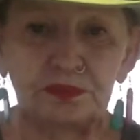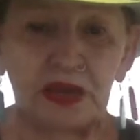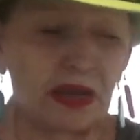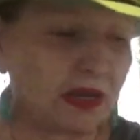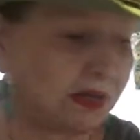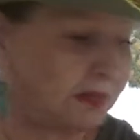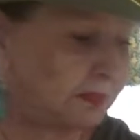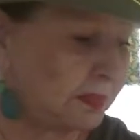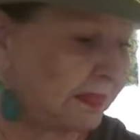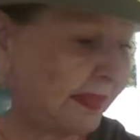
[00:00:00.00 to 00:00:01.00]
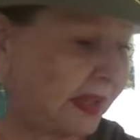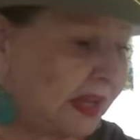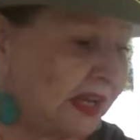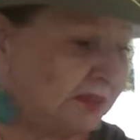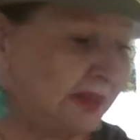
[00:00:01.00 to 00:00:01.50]
Okay?
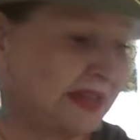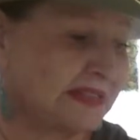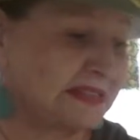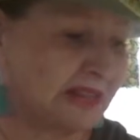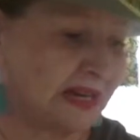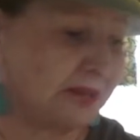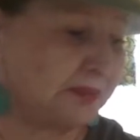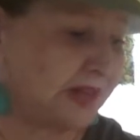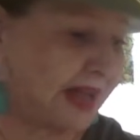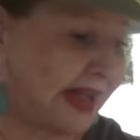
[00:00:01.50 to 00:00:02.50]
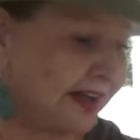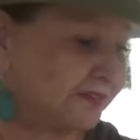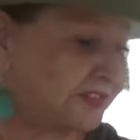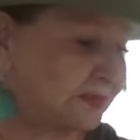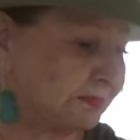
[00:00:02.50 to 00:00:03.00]
It may seem to
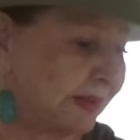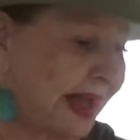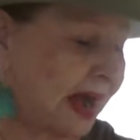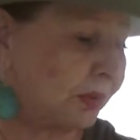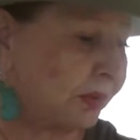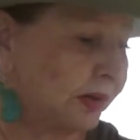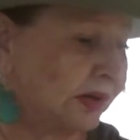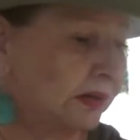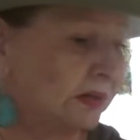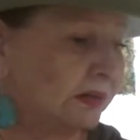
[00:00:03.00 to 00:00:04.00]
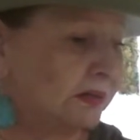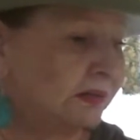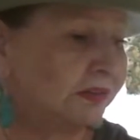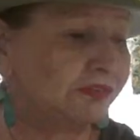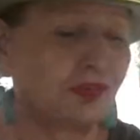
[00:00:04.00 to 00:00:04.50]
have some power
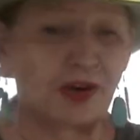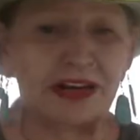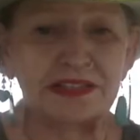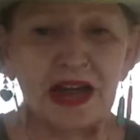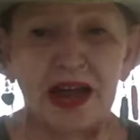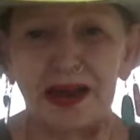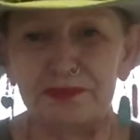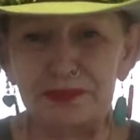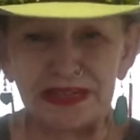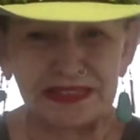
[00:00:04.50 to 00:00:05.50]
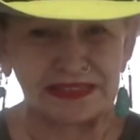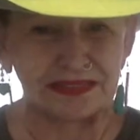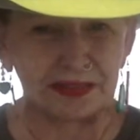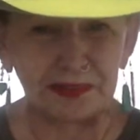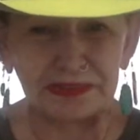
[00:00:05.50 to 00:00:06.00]
for a time, but it's
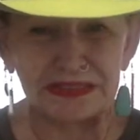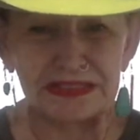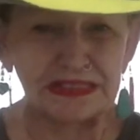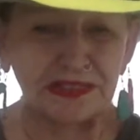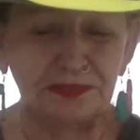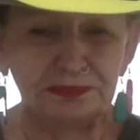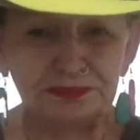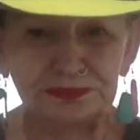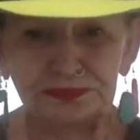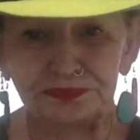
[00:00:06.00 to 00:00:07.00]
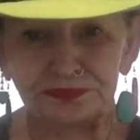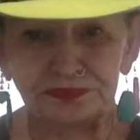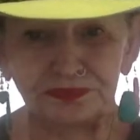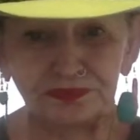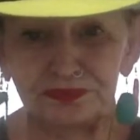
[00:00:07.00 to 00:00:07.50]
limited.
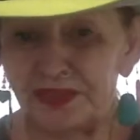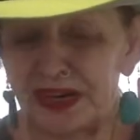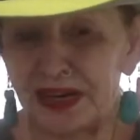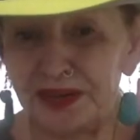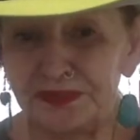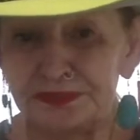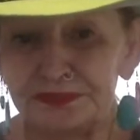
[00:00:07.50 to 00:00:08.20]
Okay?